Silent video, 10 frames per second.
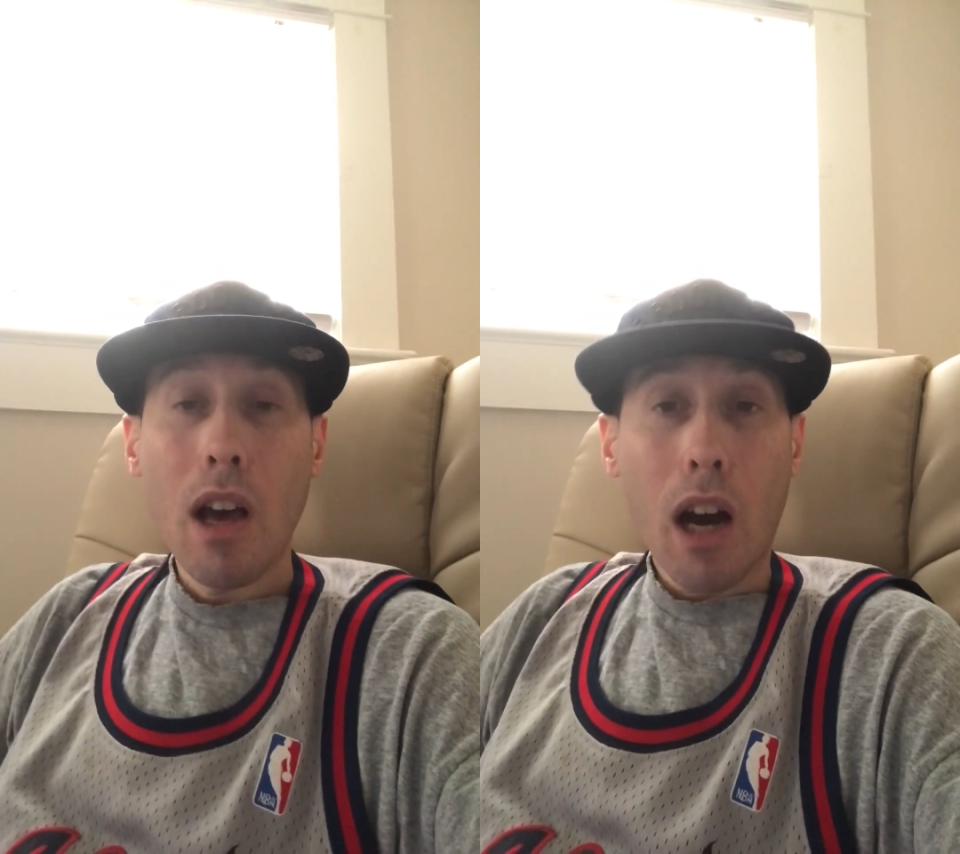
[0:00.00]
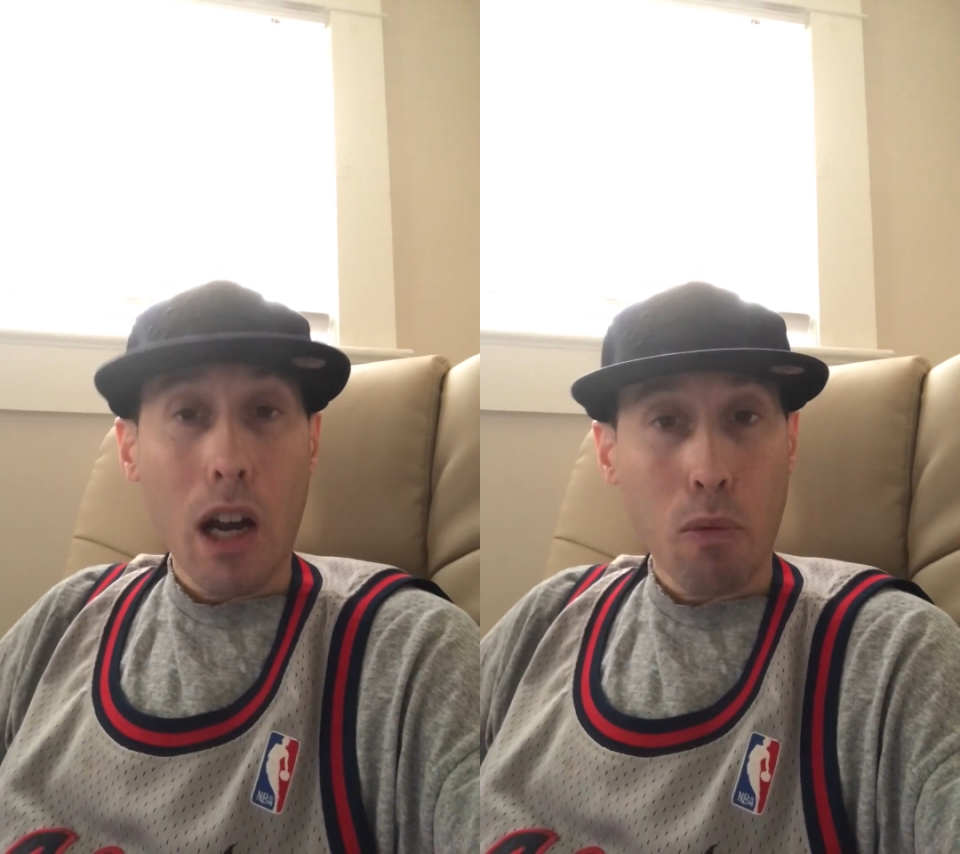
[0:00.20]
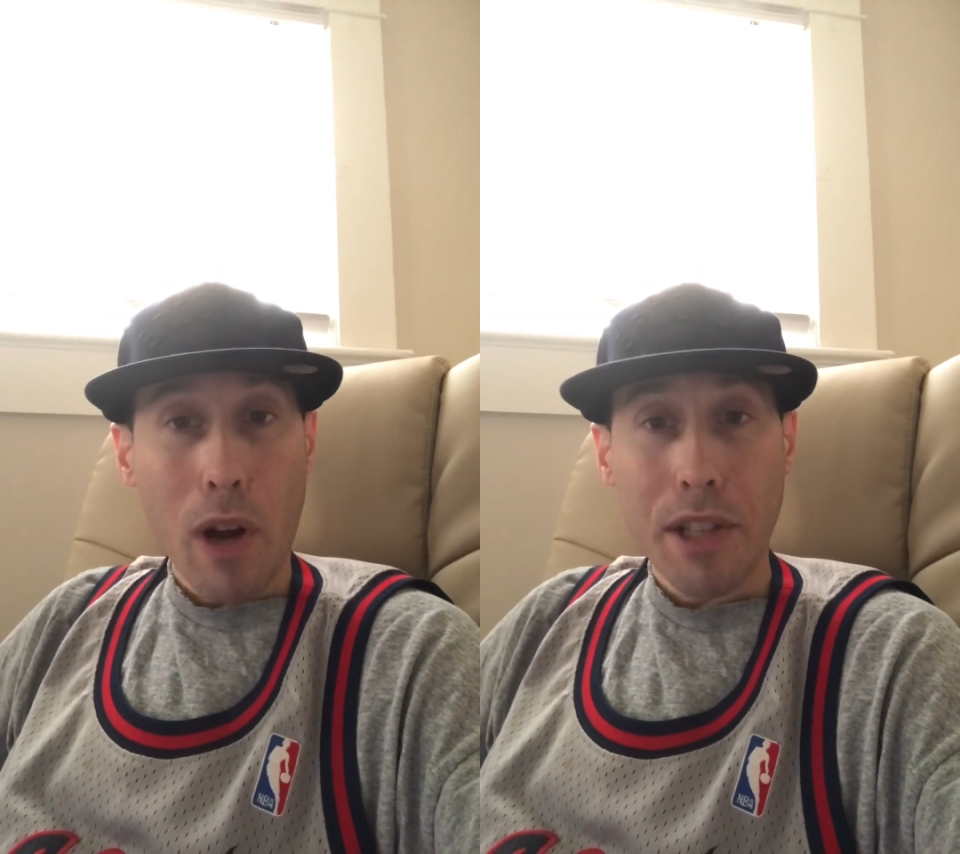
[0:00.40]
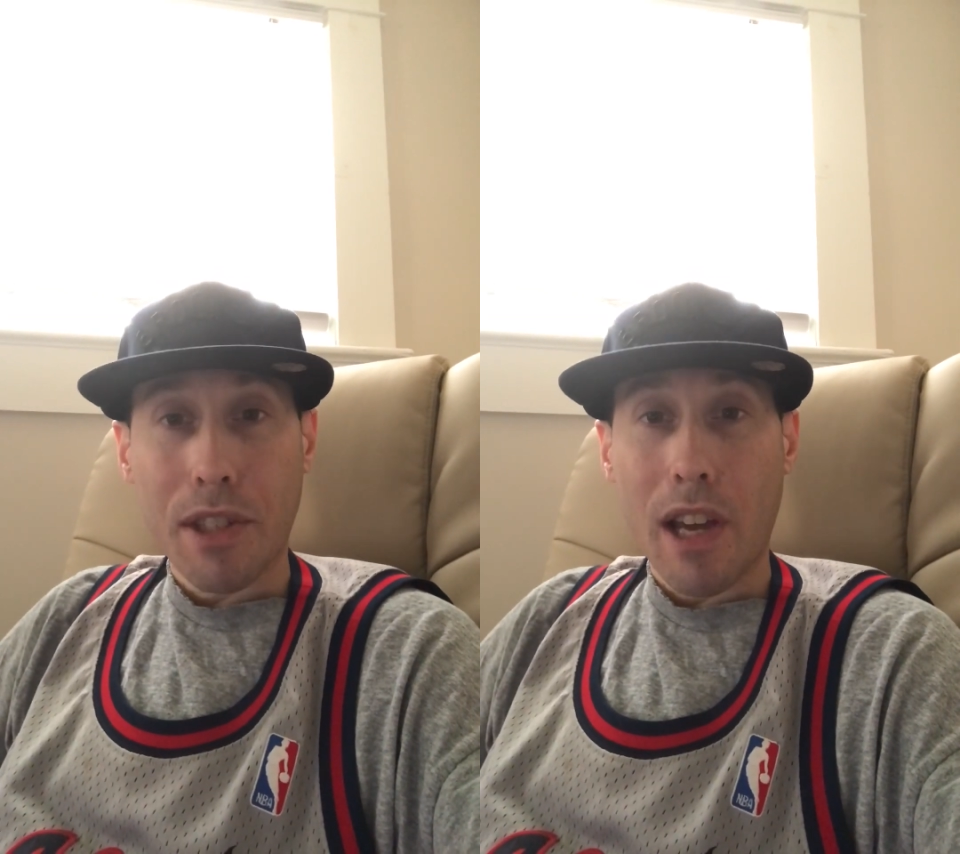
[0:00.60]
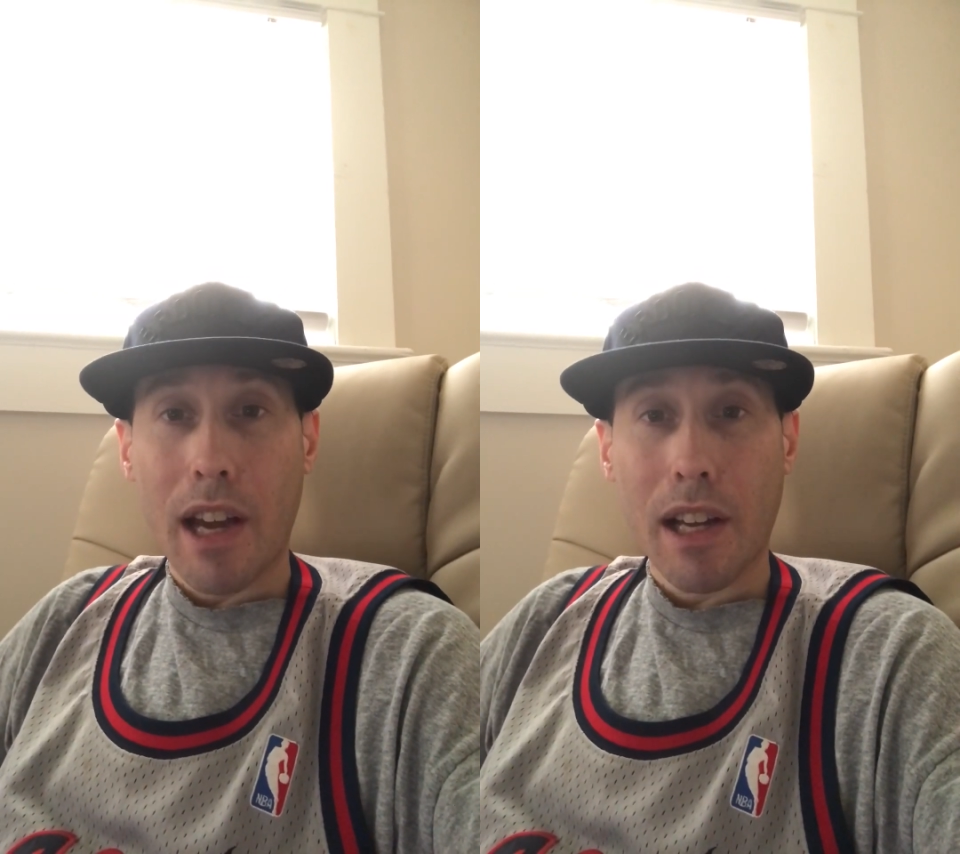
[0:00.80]
on
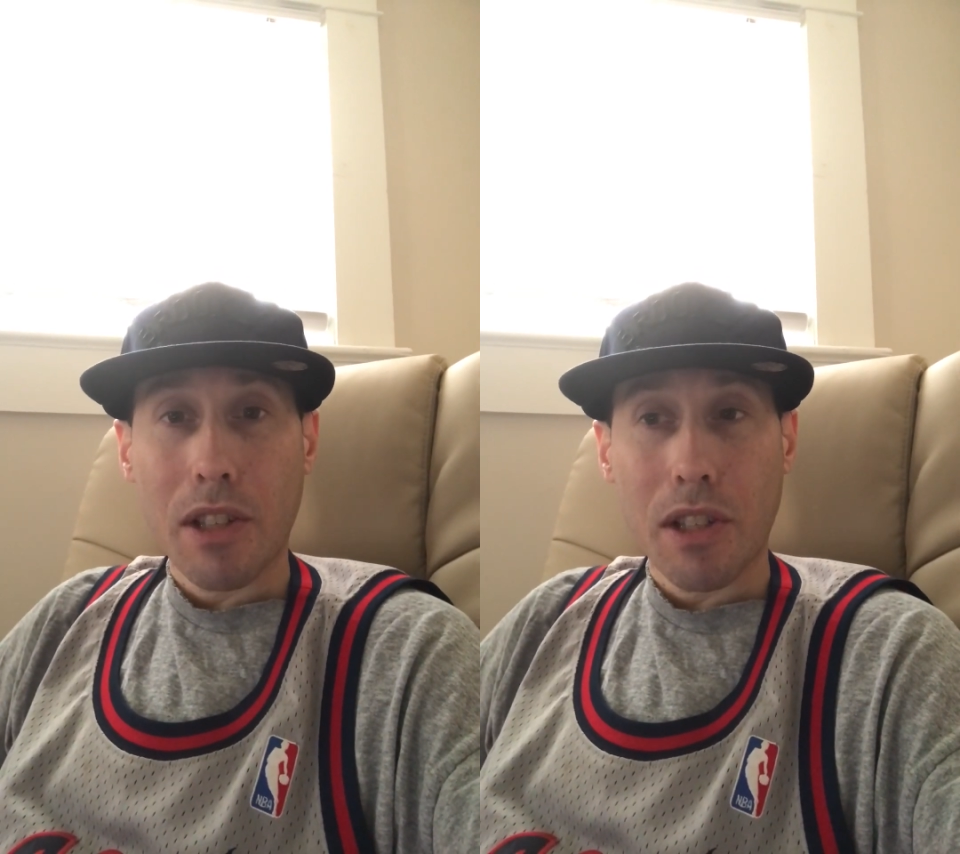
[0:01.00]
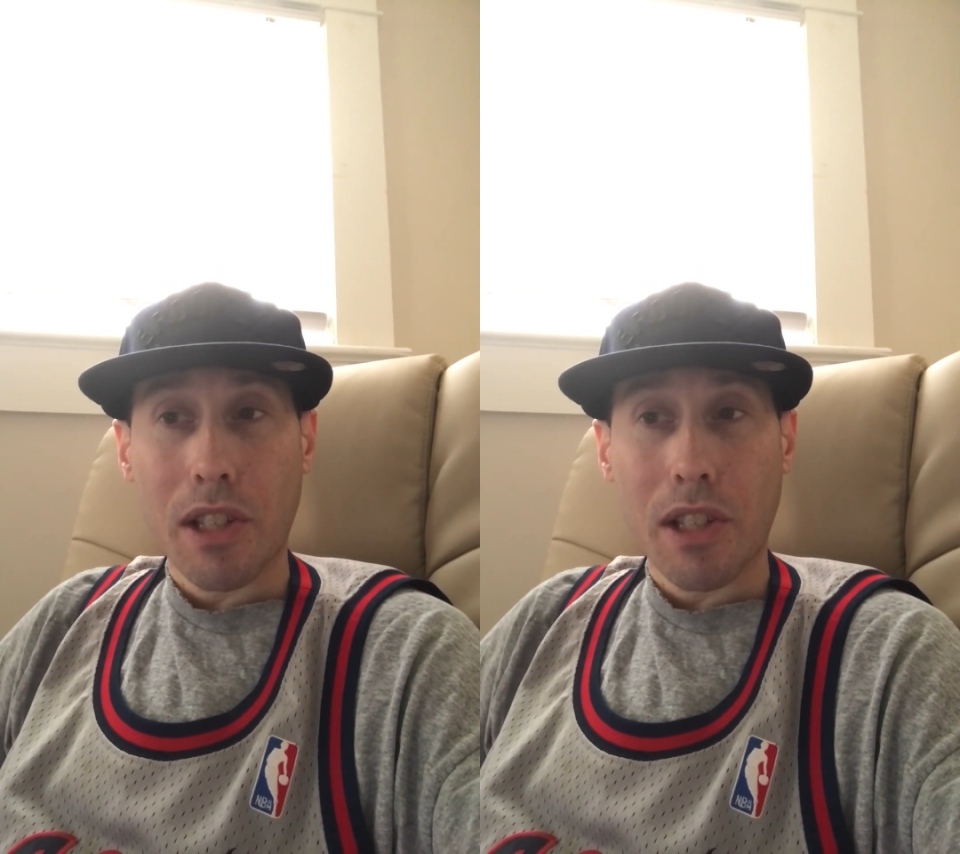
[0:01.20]
Wednesday against the